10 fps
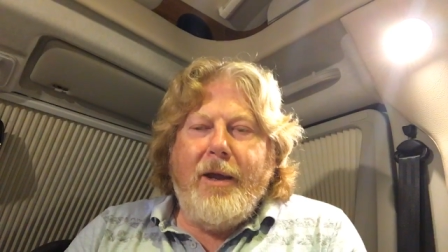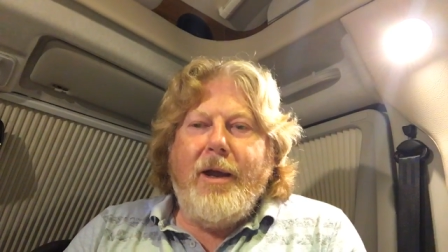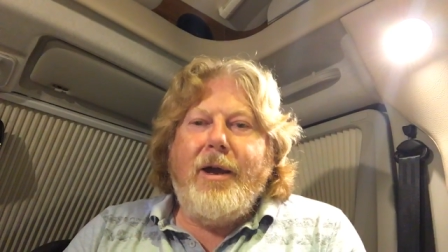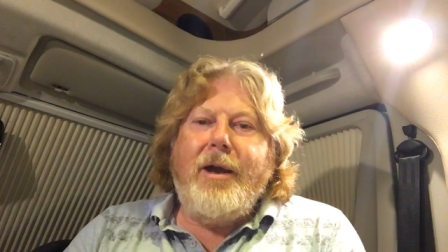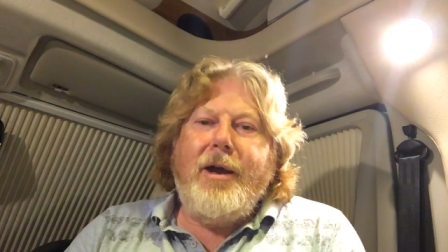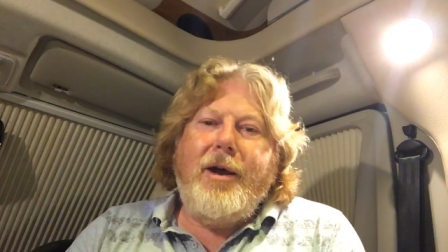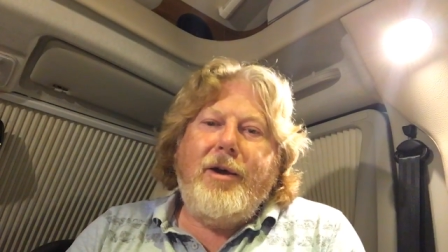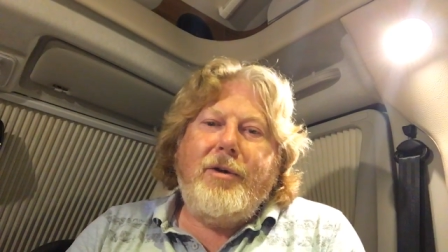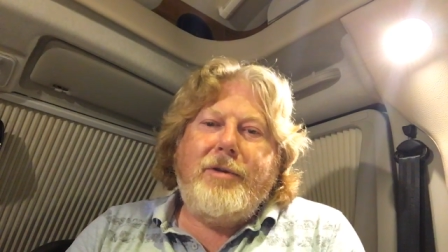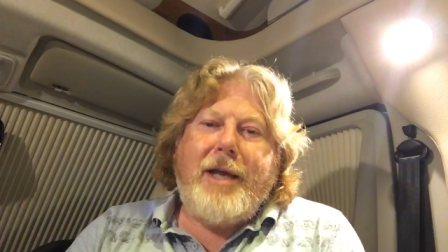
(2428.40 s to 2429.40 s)
Oh,
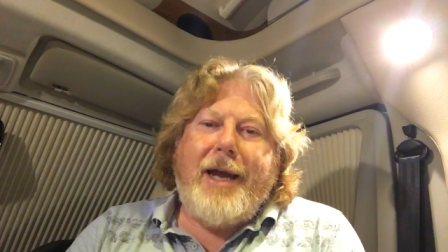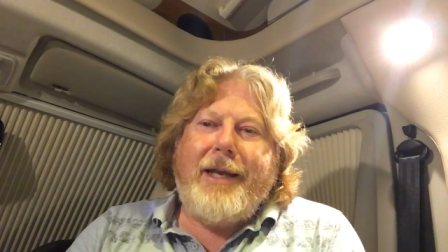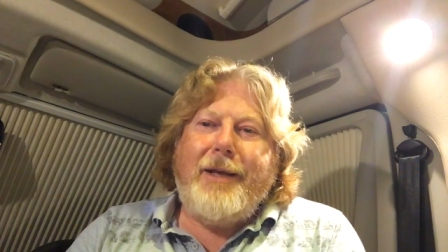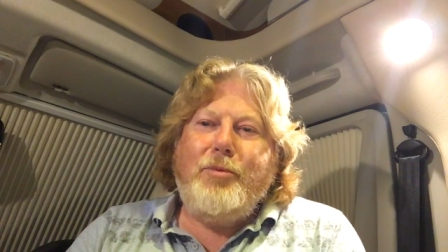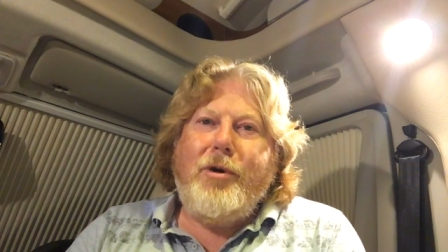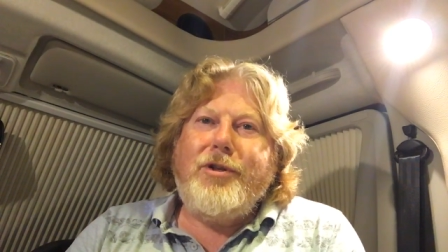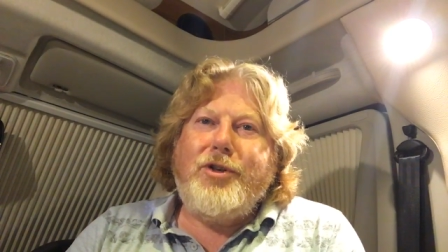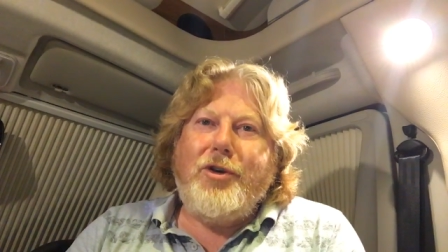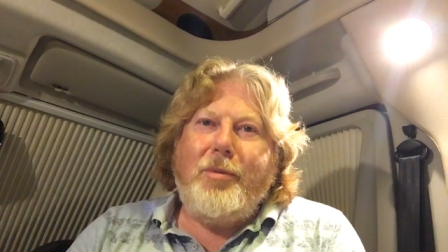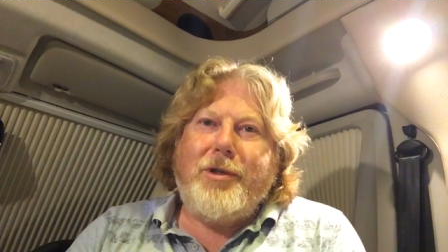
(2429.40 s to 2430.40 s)
Danny, what
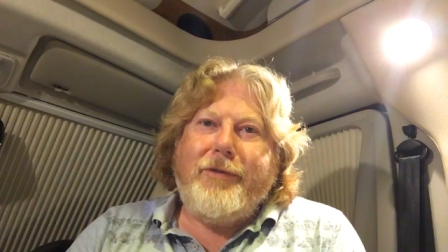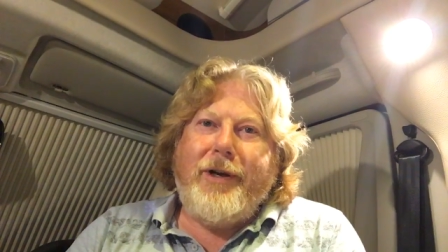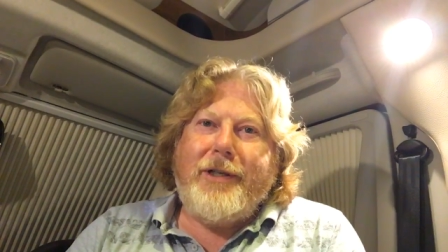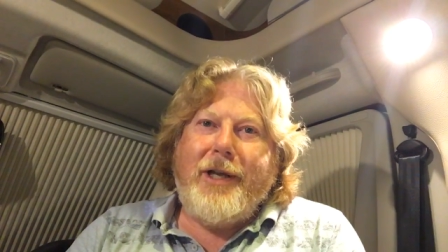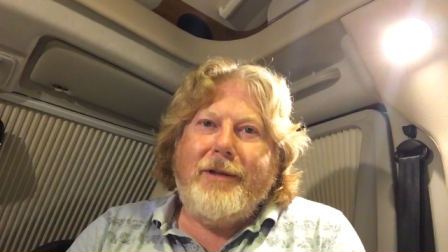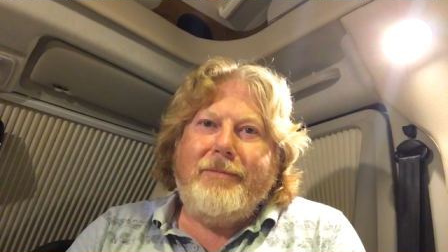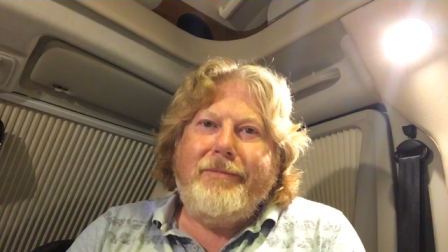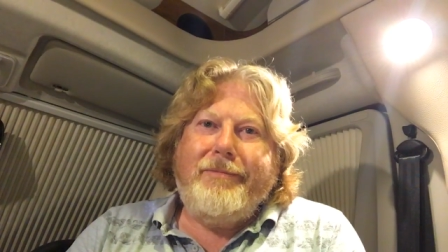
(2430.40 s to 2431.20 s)
jobs have I done?